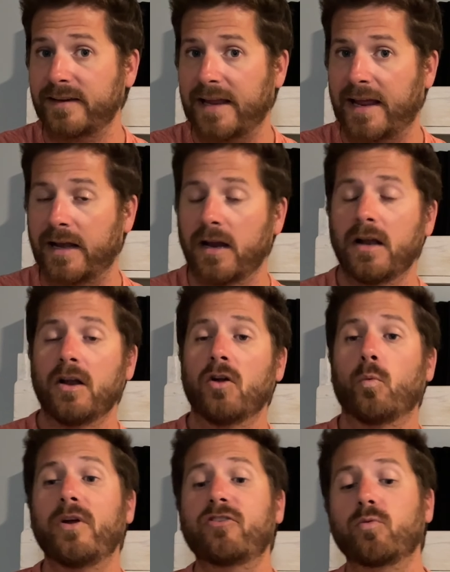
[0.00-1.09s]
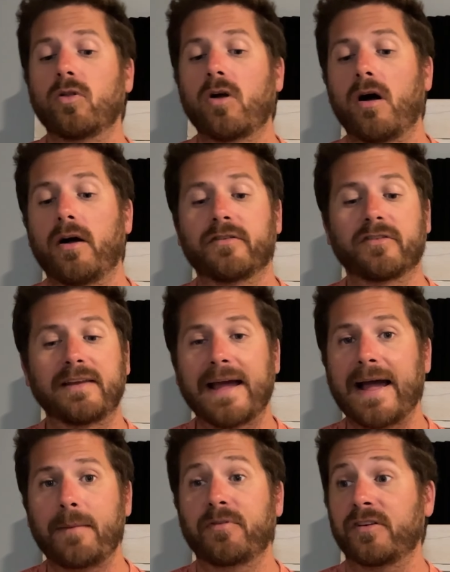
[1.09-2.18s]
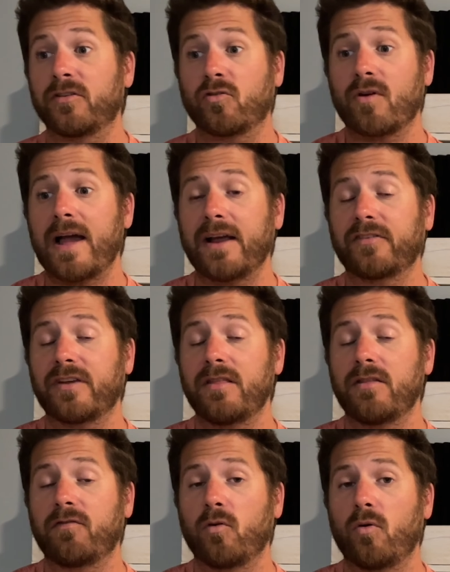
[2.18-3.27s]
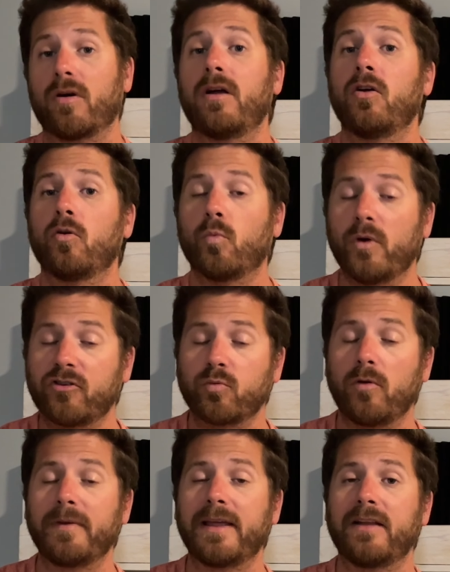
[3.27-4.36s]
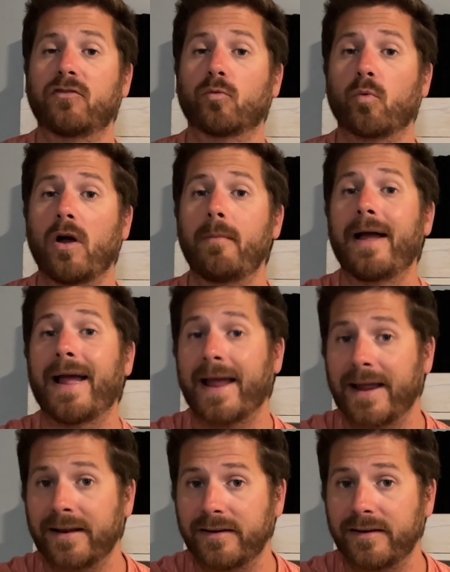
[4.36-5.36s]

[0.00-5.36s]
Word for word: again, which will cause gaps and cracks in the floor, which will begin to rub and